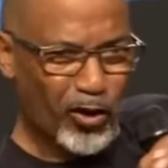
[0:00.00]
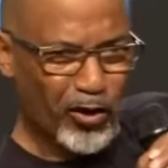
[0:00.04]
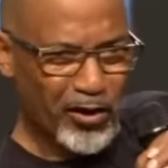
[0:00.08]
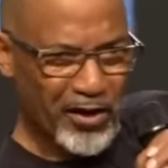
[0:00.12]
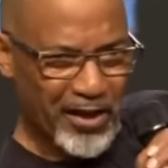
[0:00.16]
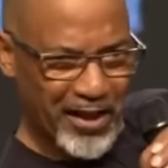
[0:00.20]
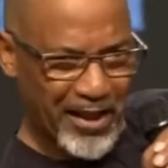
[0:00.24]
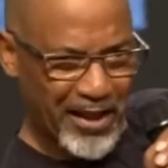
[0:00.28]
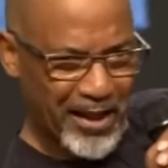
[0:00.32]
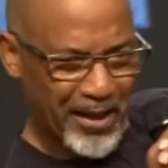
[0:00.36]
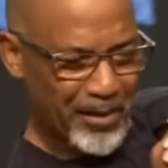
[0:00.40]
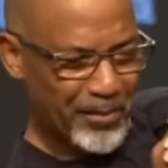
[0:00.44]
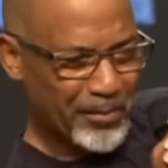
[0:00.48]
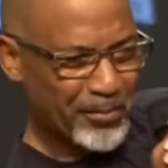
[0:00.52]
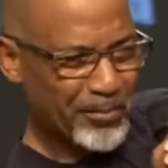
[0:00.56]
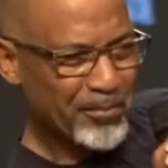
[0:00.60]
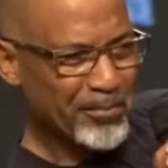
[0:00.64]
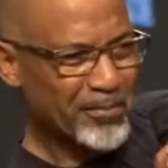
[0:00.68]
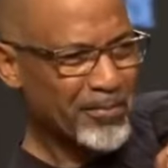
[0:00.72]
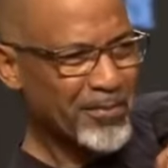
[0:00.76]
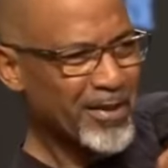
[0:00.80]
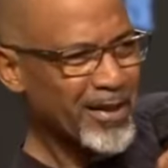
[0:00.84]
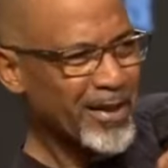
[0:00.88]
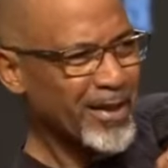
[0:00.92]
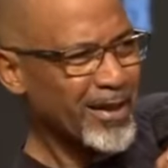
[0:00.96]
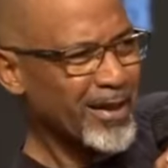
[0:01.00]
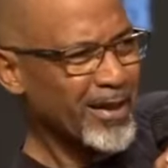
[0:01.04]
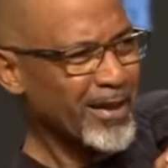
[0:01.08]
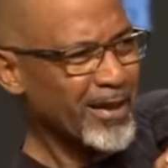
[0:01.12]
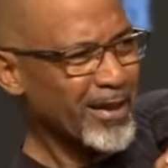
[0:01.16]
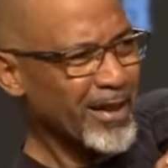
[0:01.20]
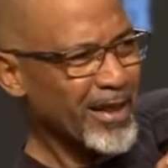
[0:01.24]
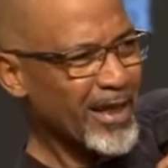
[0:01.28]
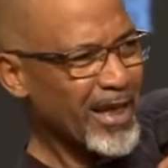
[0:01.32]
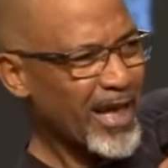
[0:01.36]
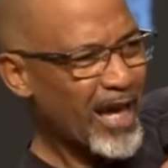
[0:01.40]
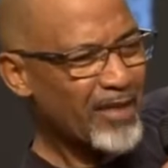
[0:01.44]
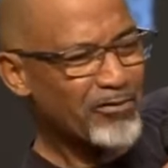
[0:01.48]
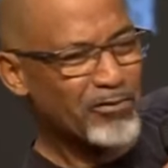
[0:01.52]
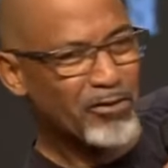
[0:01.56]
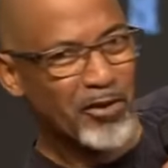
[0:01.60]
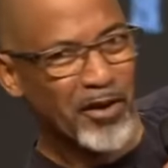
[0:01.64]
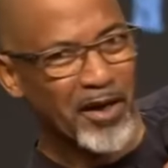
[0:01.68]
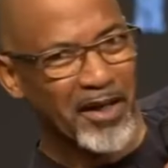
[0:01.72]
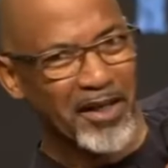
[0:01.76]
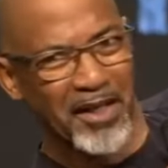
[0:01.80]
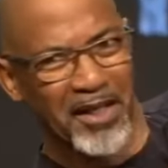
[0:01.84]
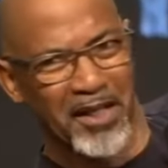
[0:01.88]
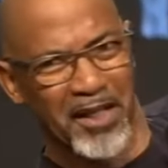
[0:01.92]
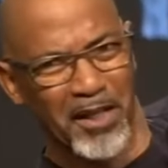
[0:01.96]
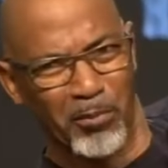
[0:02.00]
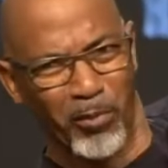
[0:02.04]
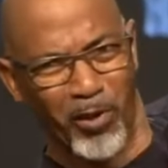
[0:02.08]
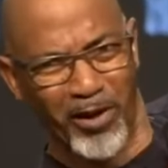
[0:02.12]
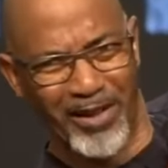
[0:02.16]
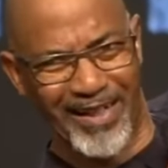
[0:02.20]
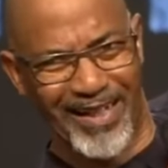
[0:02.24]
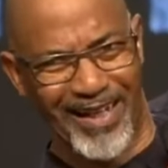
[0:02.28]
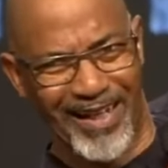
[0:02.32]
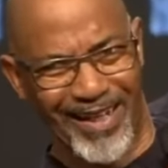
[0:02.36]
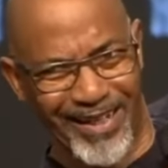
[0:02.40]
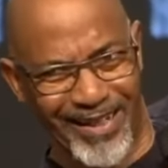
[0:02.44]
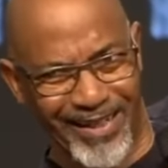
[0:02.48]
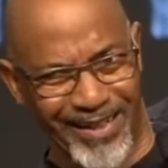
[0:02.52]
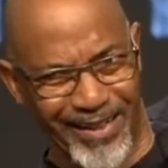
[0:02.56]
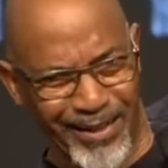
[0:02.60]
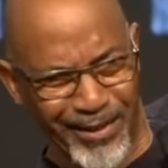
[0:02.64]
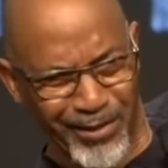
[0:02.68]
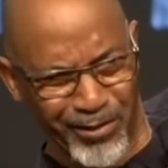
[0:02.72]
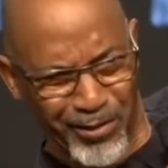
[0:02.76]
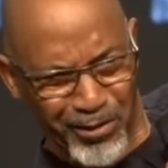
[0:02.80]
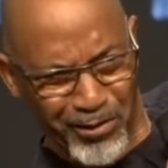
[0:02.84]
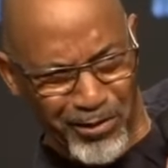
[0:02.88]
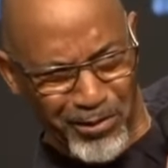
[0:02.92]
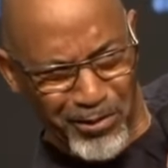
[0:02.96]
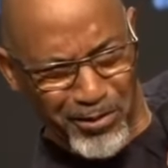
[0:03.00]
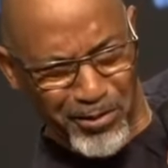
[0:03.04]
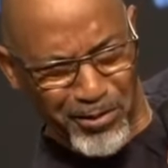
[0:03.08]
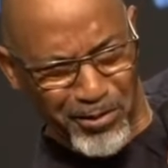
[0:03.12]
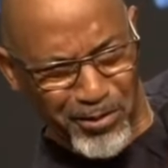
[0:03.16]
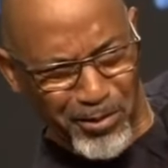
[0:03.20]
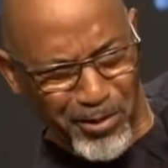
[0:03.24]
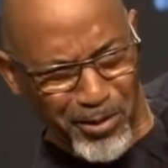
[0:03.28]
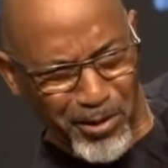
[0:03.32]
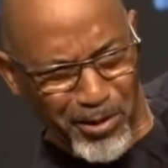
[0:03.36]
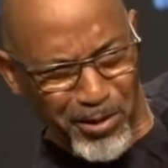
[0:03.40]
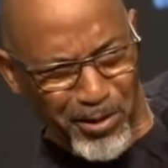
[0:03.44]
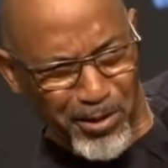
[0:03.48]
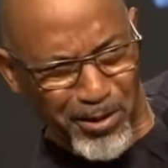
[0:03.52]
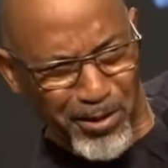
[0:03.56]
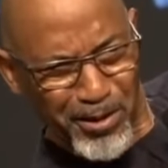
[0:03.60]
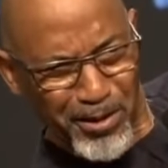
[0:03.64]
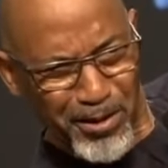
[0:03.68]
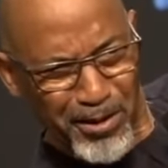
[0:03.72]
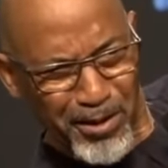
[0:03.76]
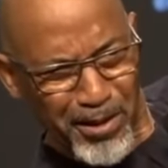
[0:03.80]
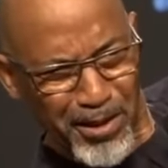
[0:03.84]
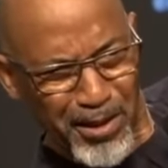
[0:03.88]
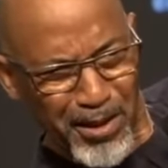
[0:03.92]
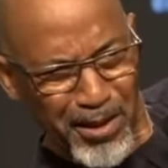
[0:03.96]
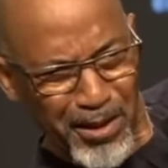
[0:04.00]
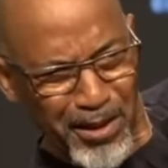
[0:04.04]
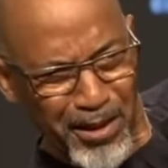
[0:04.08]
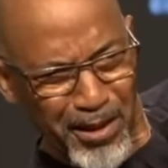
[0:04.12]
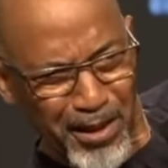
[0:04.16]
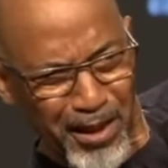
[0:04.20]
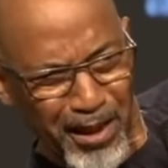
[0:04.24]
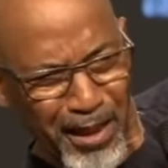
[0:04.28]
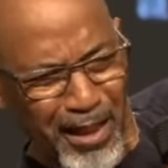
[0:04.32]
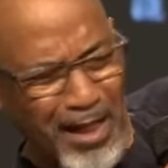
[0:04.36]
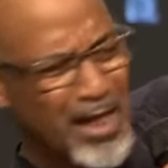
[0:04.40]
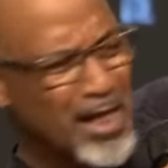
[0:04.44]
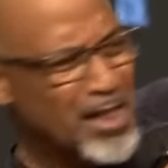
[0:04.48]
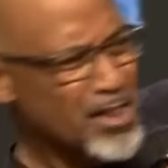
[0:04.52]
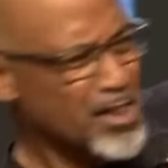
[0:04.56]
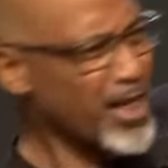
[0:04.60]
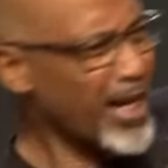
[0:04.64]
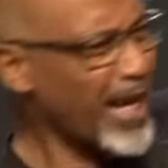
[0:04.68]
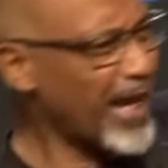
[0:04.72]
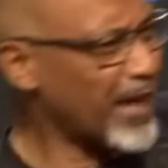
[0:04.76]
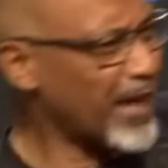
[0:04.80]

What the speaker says: on him. Have you had anybody lean on you? She